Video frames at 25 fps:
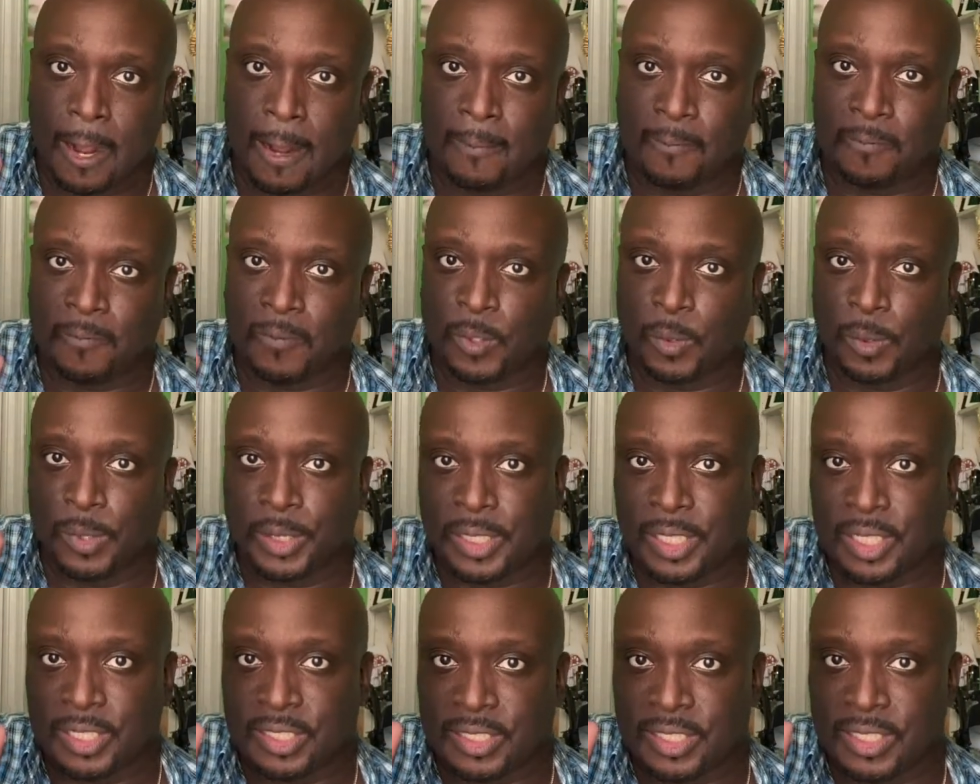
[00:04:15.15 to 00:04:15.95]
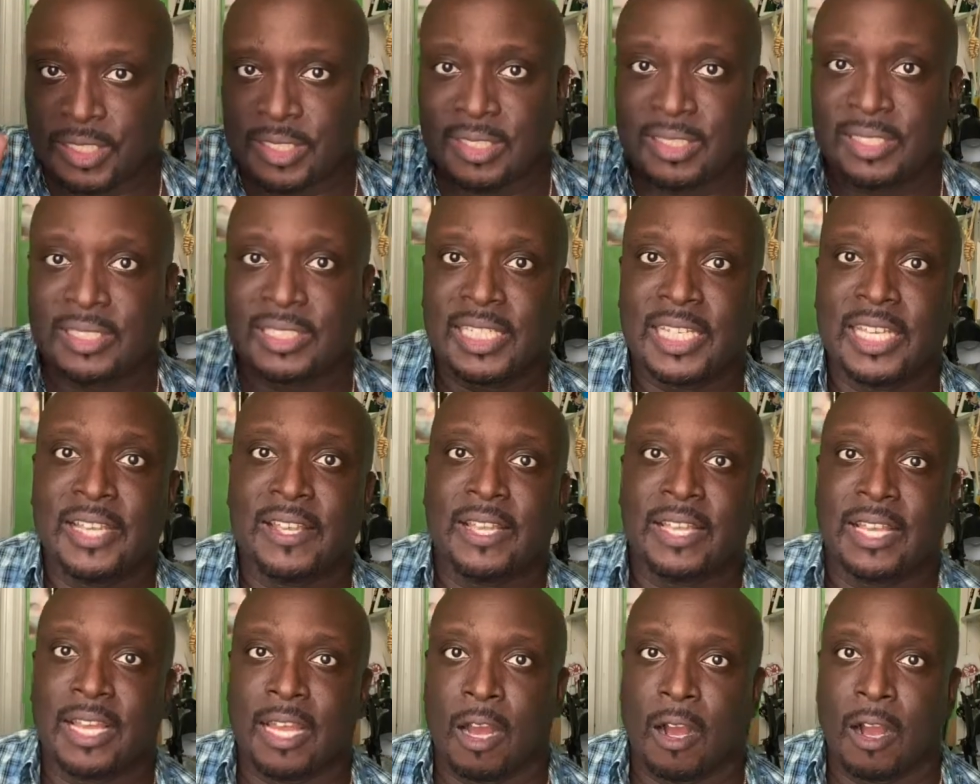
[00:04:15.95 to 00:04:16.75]
fluid
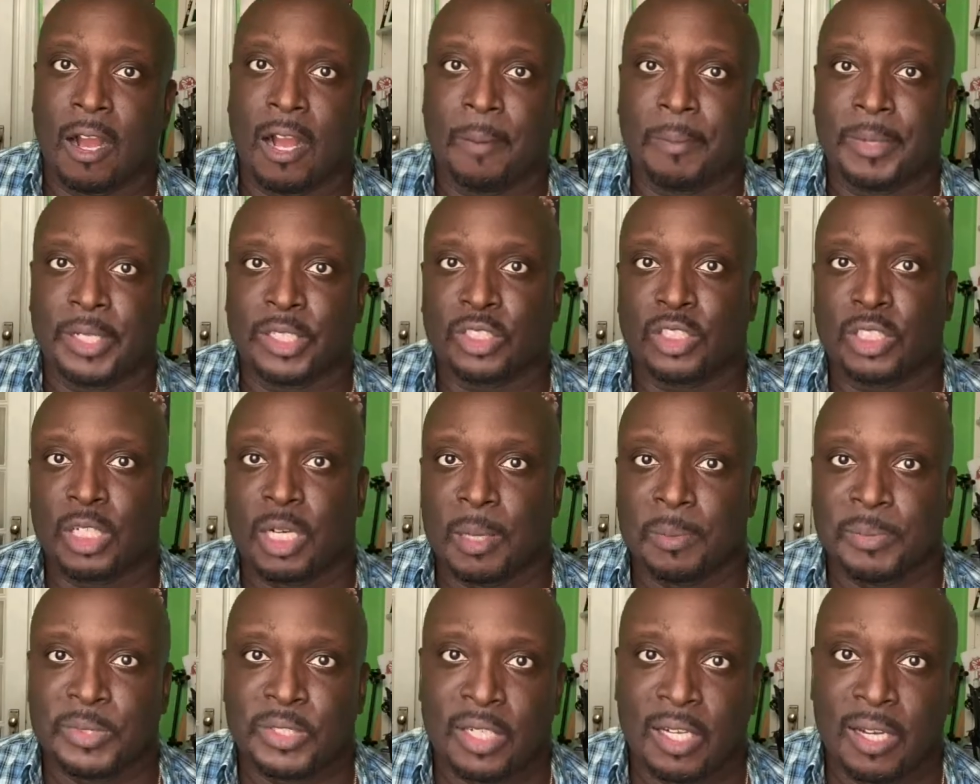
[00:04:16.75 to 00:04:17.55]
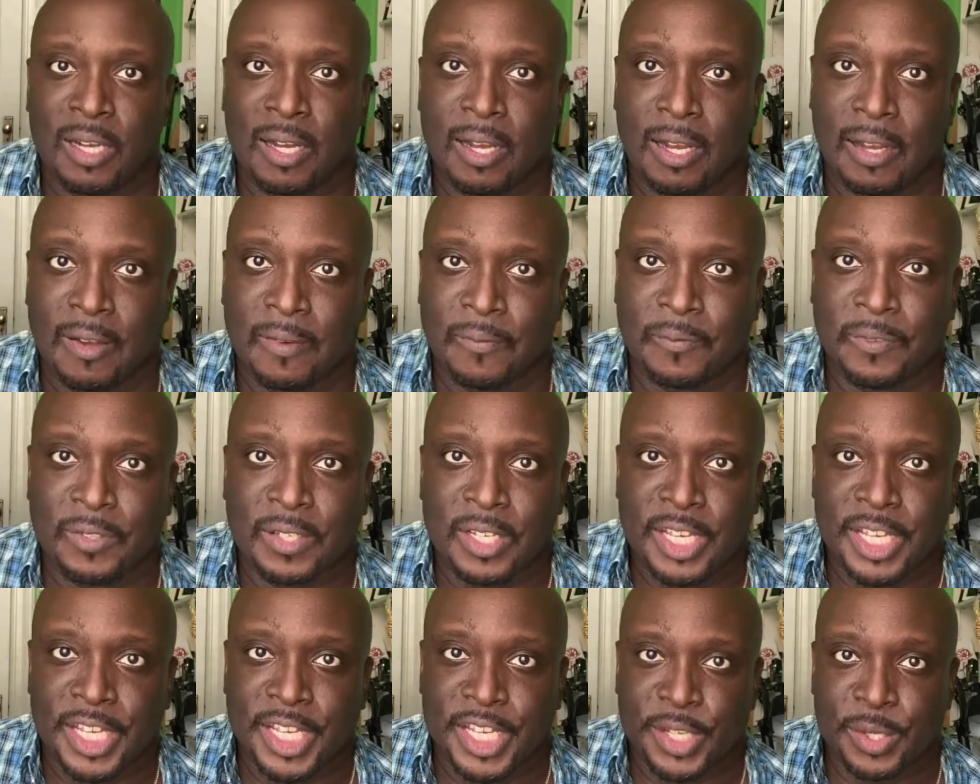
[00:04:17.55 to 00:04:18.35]
consistency in terms of
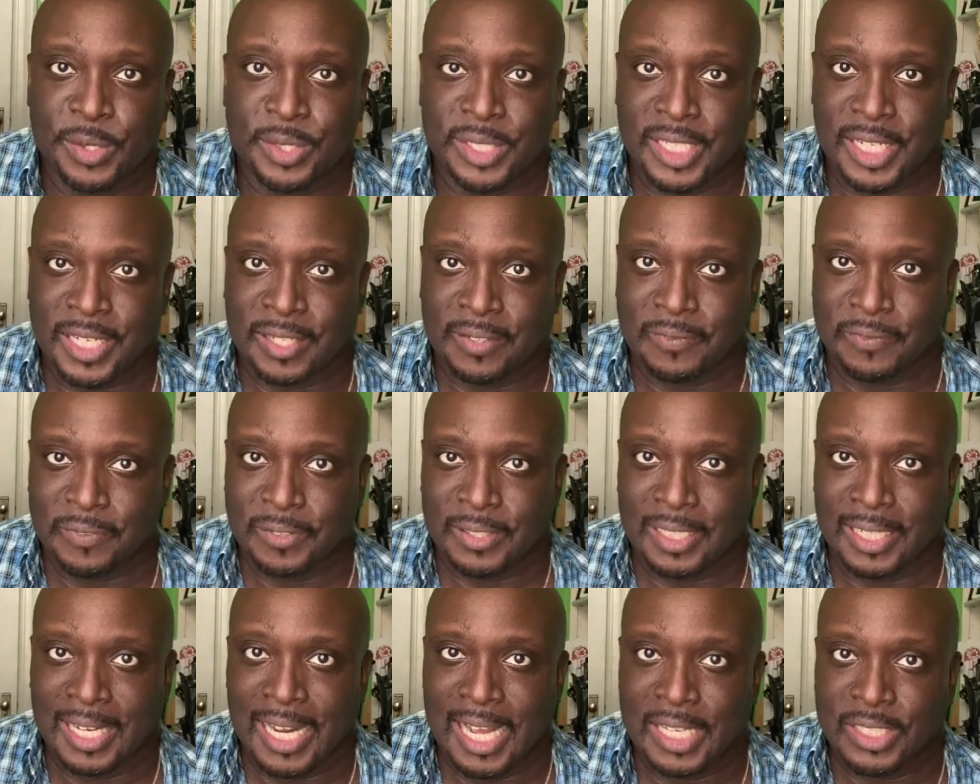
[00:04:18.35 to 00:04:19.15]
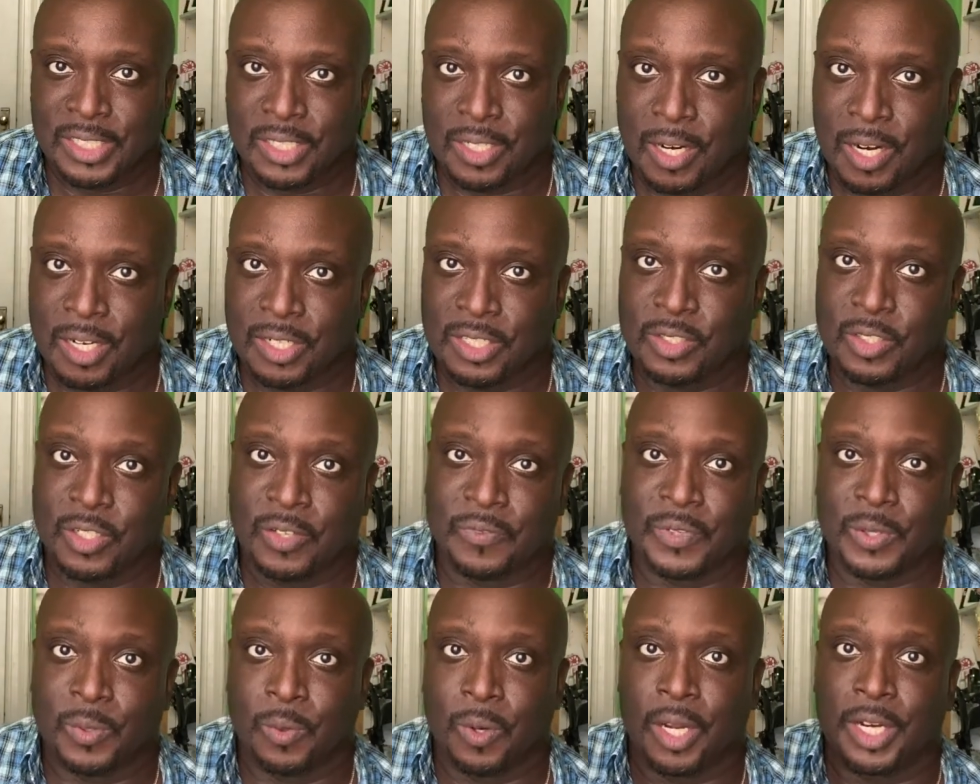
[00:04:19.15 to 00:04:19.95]
using it for glass art. So
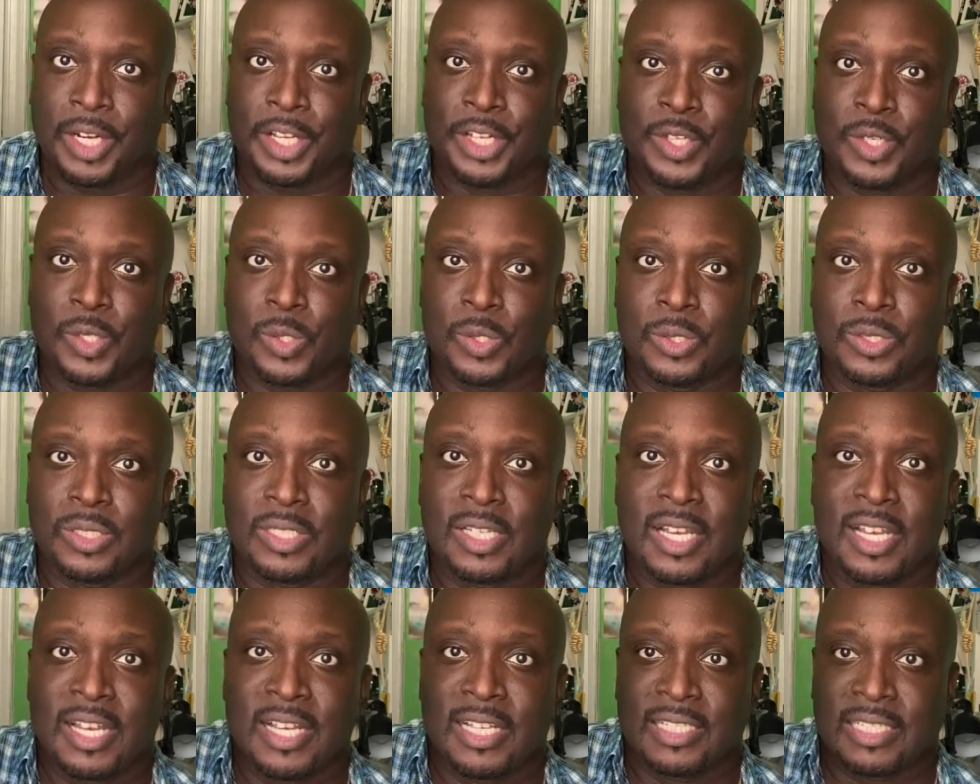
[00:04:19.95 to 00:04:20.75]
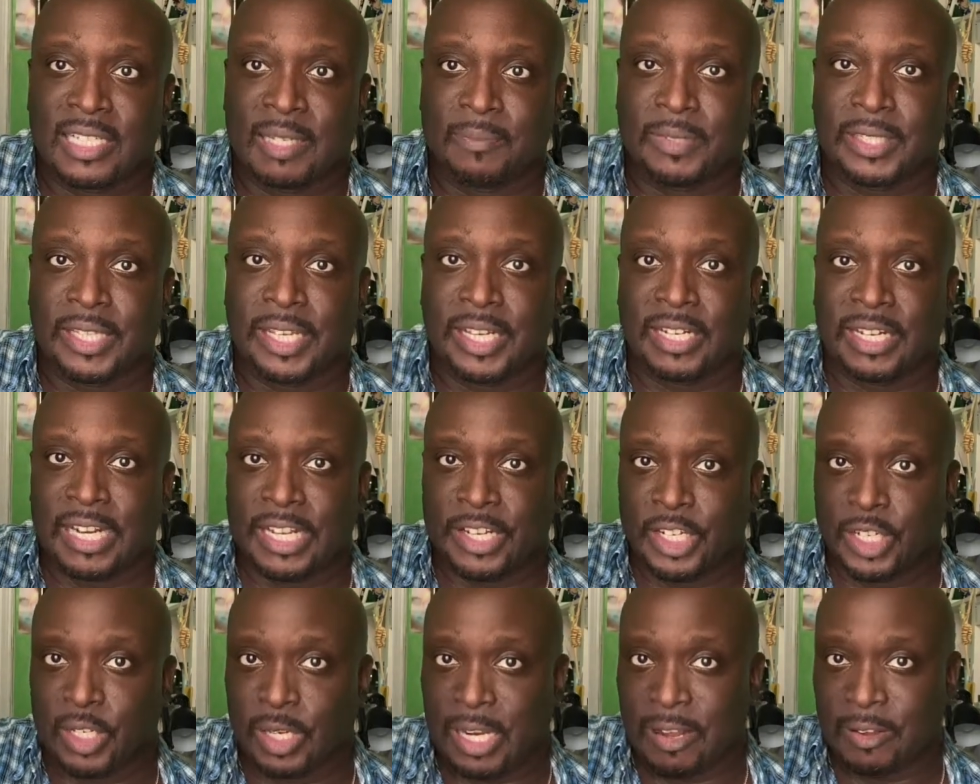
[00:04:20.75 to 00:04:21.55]
if you want to use something
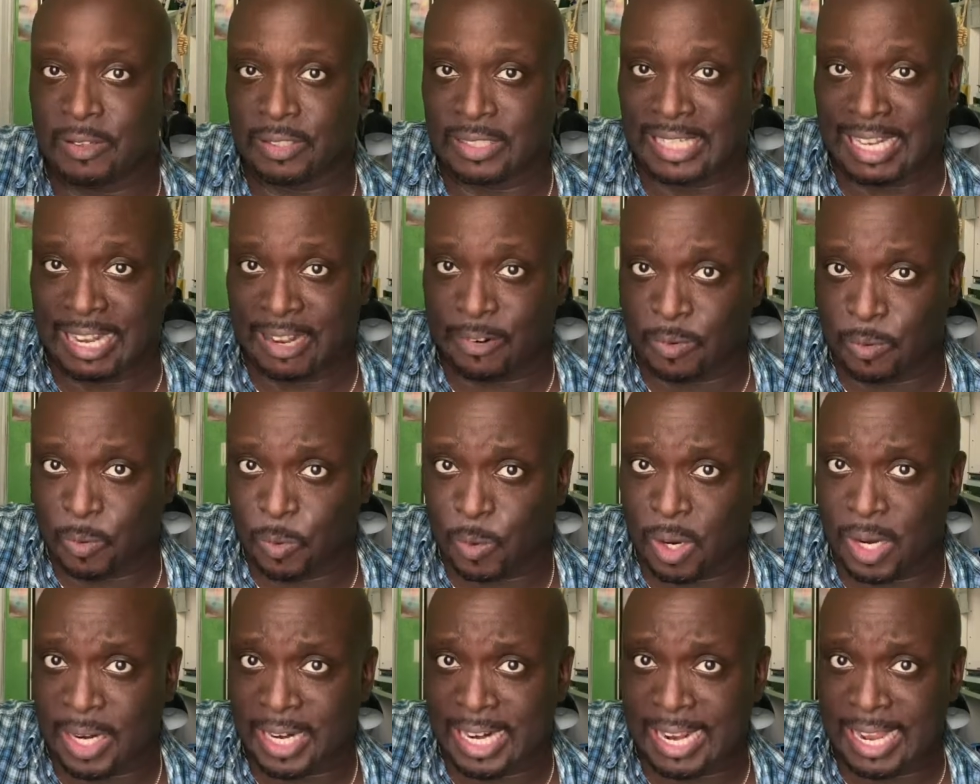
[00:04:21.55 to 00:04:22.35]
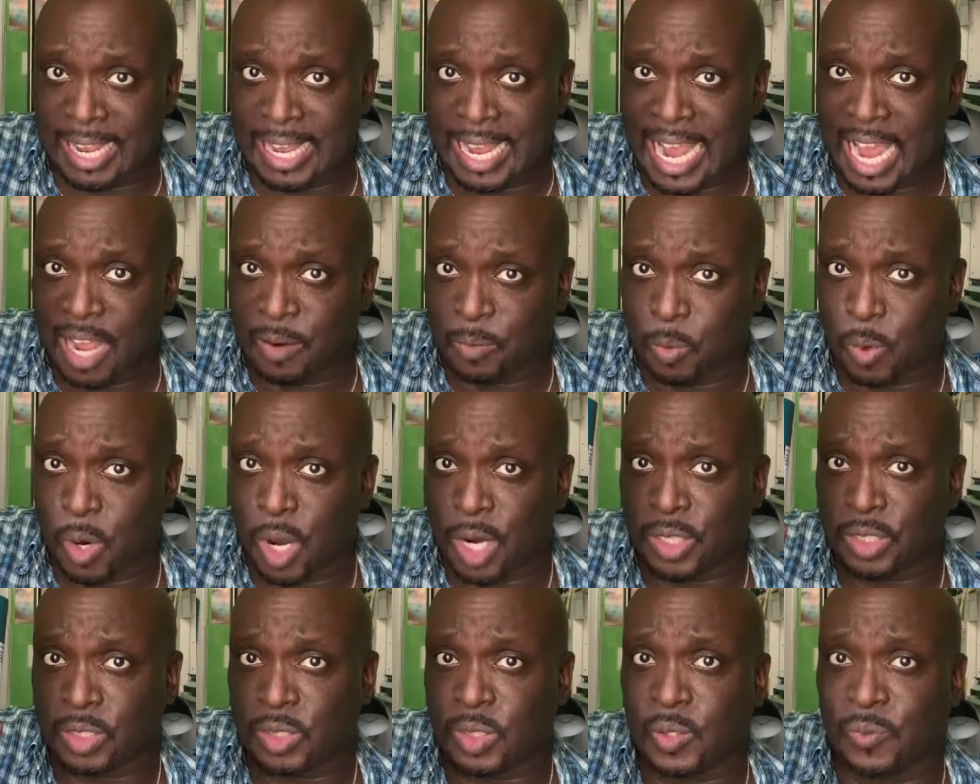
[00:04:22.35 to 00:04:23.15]
that you don't want to add
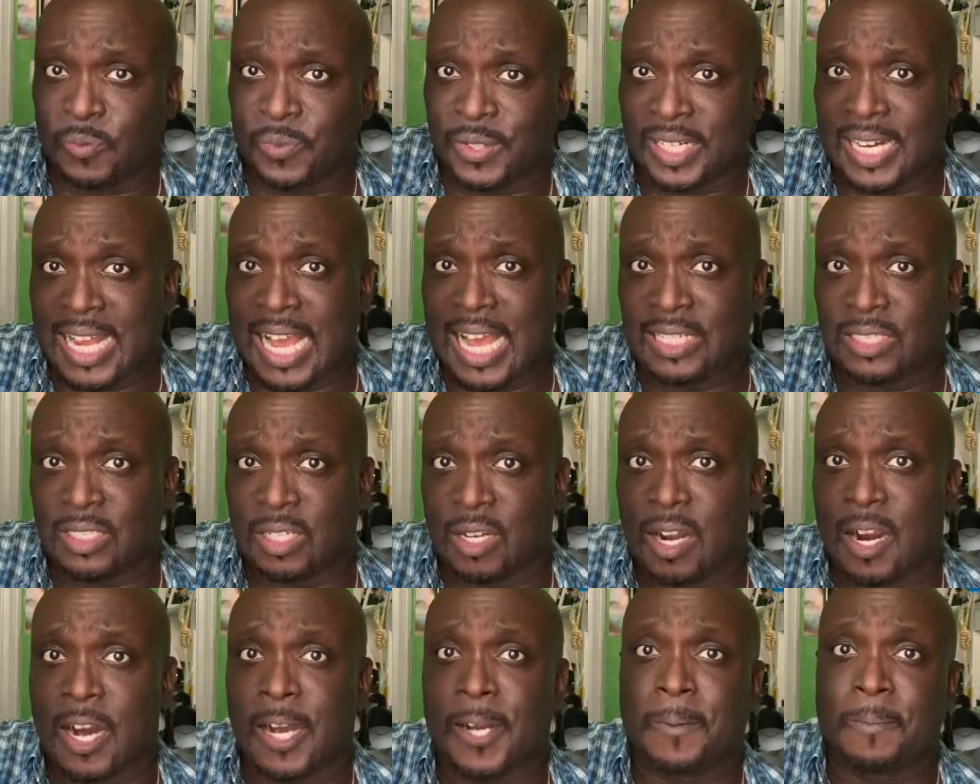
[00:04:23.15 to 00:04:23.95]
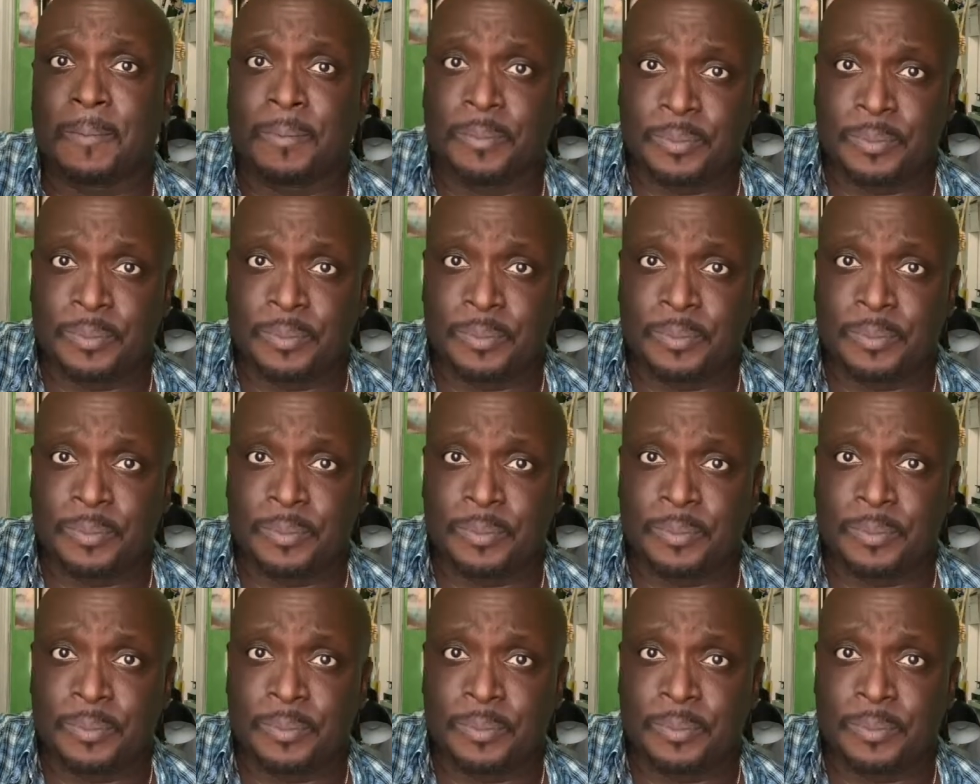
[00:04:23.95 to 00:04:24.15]
water to for glass art,